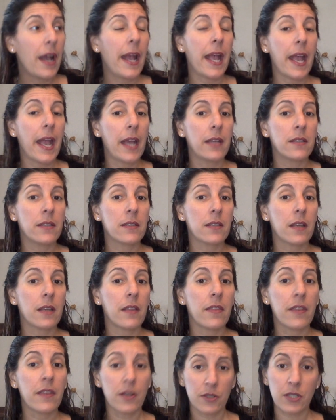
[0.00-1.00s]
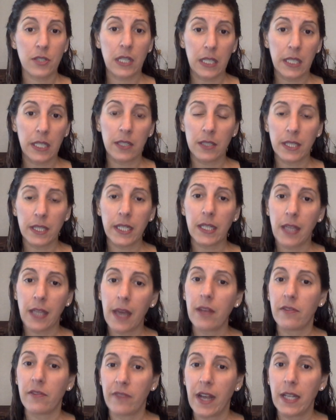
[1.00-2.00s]
and there's clearly a
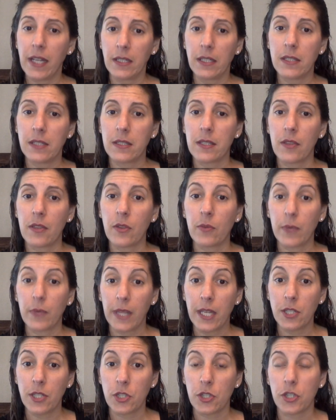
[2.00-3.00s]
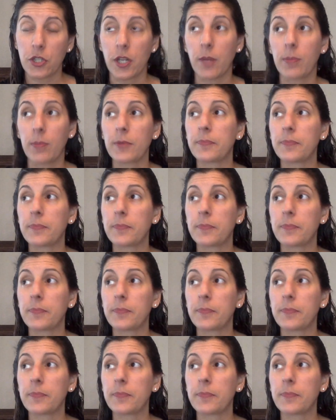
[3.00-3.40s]
lot of violence in the relationship.